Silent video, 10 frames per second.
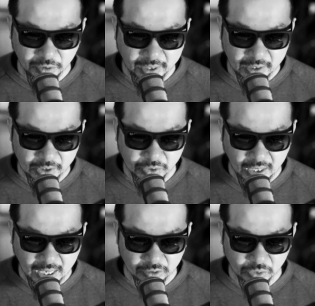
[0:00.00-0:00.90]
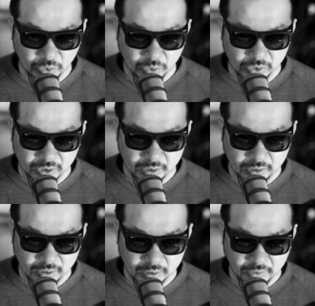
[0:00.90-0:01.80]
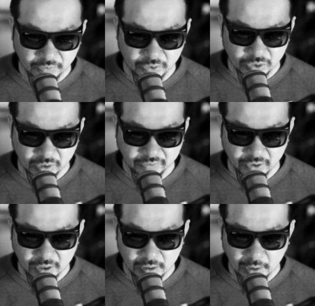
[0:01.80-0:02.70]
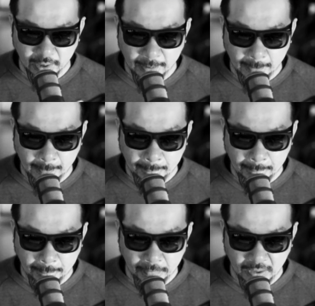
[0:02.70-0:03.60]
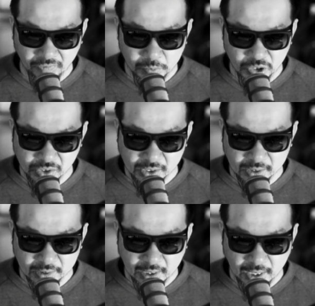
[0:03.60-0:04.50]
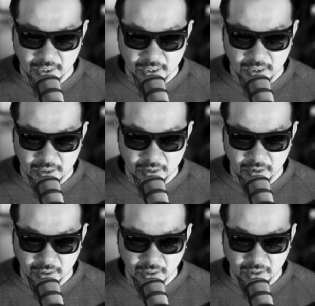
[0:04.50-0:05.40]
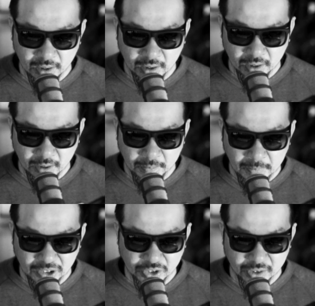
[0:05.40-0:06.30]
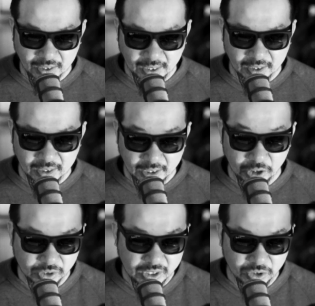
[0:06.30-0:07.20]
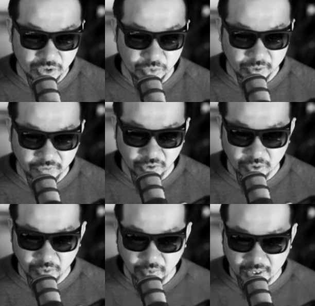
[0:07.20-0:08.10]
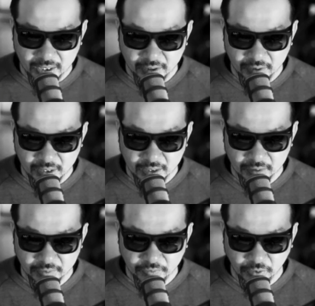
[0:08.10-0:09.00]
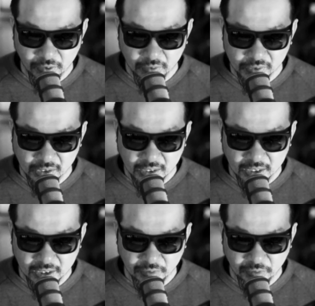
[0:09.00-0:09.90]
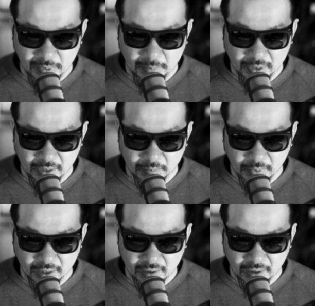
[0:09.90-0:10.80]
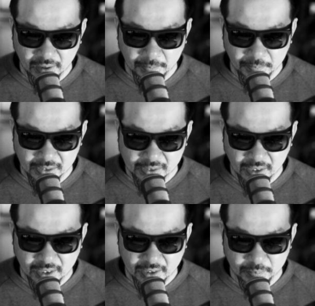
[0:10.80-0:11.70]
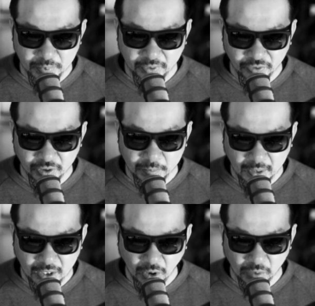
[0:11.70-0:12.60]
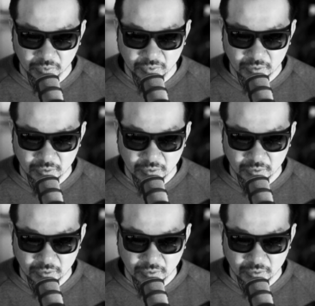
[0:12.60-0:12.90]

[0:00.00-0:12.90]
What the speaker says: great sort of outdoors photographer from New Zealand. And he mentioned that because he knew the photo and he remembered them. And he said he preferred my old